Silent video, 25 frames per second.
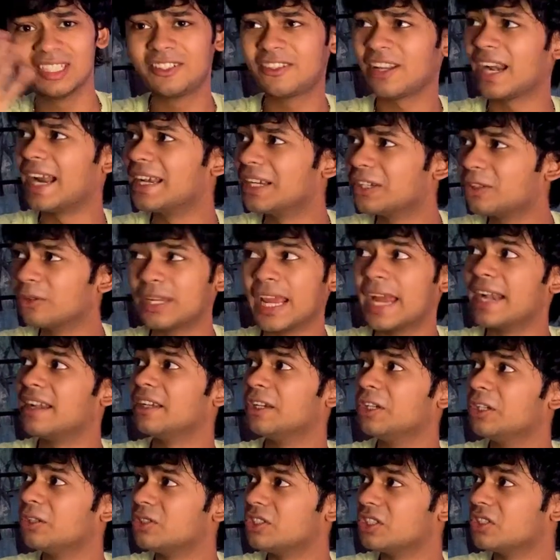trying to get
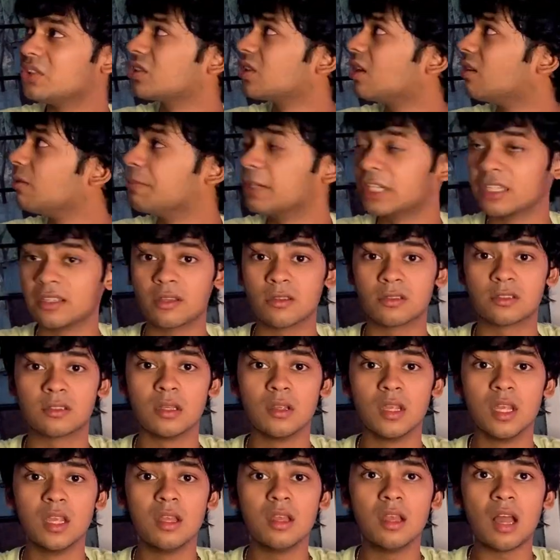into GSOC because
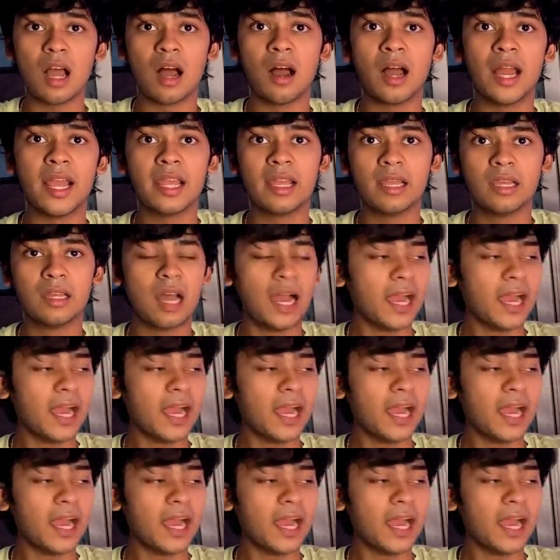I